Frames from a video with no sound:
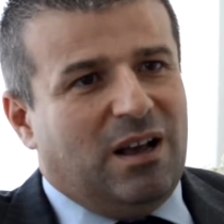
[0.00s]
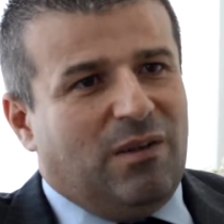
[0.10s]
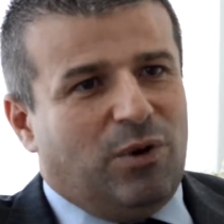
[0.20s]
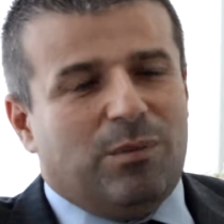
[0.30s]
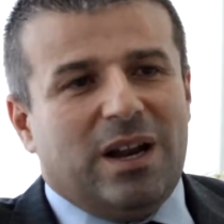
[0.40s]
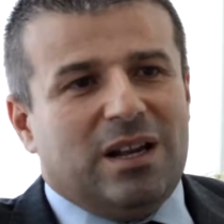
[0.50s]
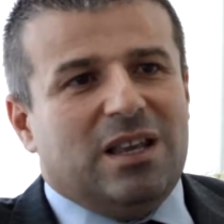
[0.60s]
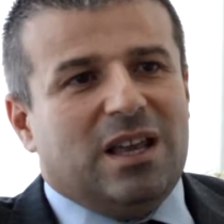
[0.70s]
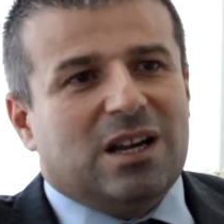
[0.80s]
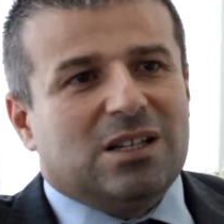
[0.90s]
for many
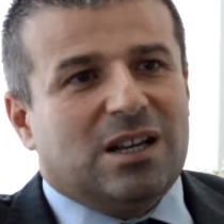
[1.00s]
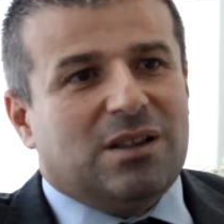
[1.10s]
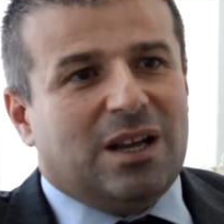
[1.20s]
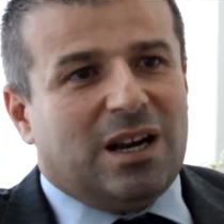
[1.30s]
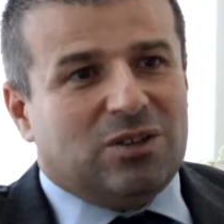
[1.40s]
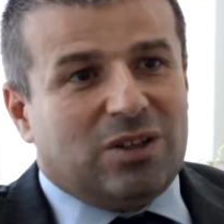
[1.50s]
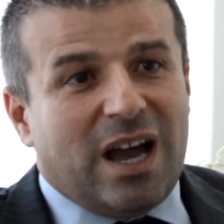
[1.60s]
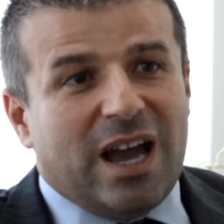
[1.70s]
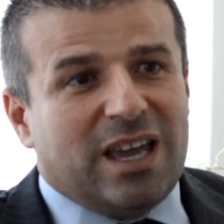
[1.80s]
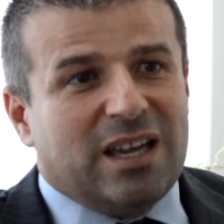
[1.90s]
years, and they are
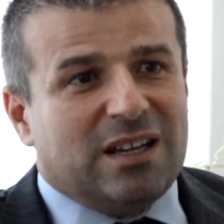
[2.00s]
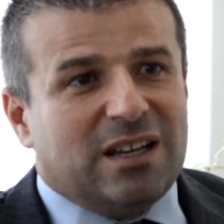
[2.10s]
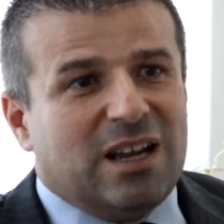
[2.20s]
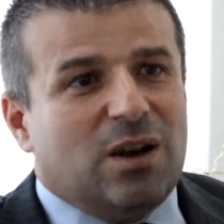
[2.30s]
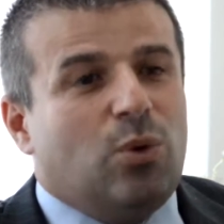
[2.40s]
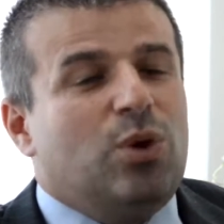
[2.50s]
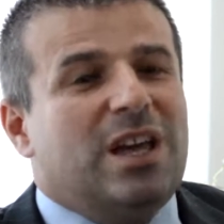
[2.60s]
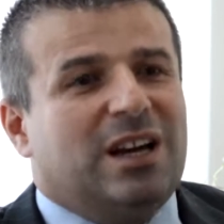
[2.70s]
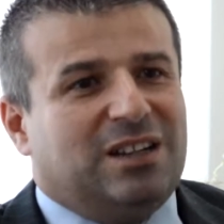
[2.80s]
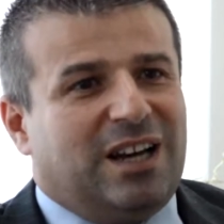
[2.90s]
trying, we
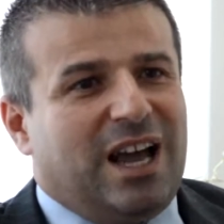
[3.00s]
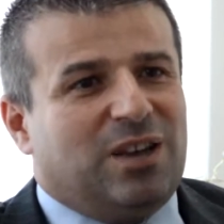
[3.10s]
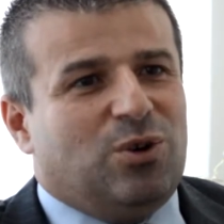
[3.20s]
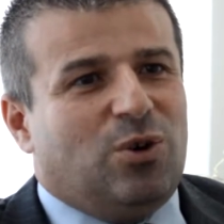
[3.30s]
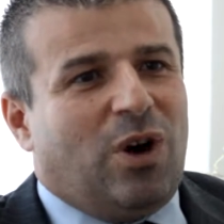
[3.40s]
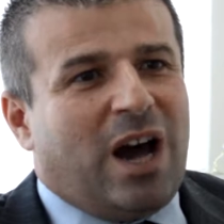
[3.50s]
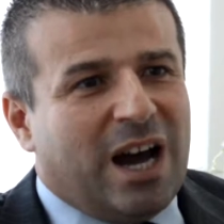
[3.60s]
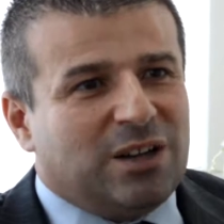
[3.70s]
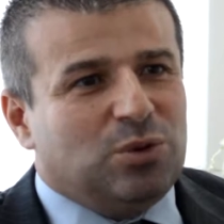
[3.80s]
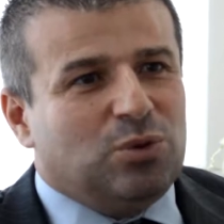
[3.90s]
are trying, you know,
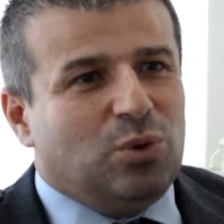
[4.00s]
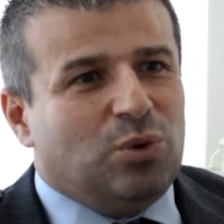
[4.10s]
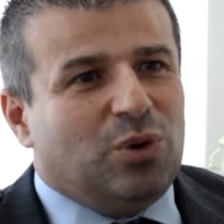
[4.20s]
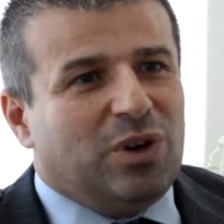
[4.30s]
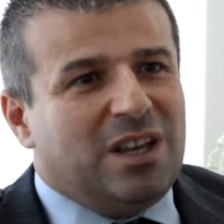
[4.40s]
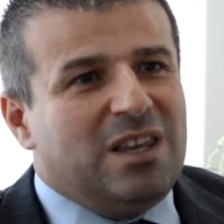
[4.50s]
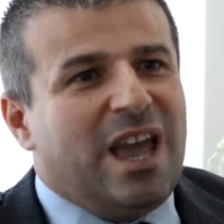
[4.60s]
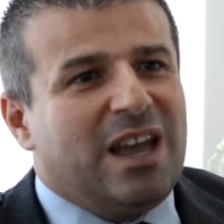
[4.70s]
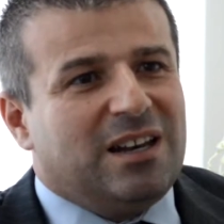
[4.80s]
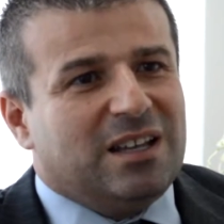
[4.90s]
hard to
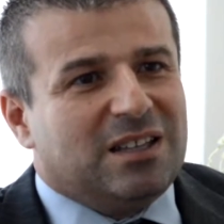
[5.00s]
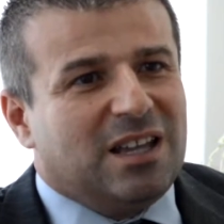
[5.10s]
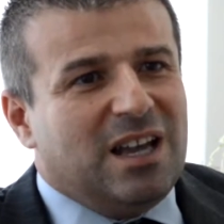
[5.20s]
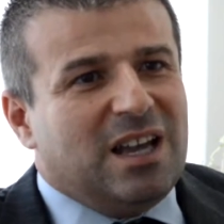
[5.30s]
regain it.